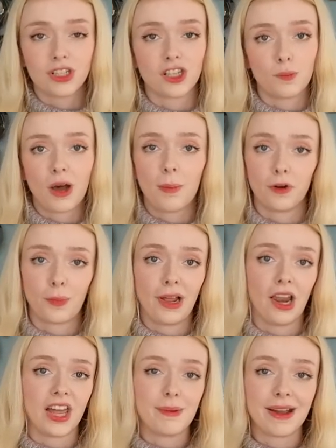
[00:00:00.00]
which is published by
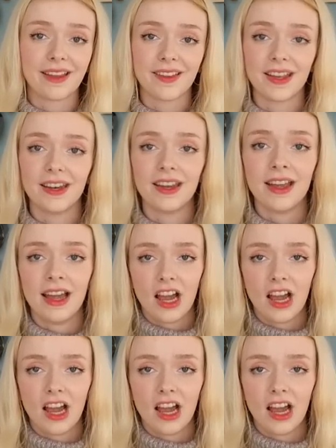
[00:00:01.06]
Liner Magazine,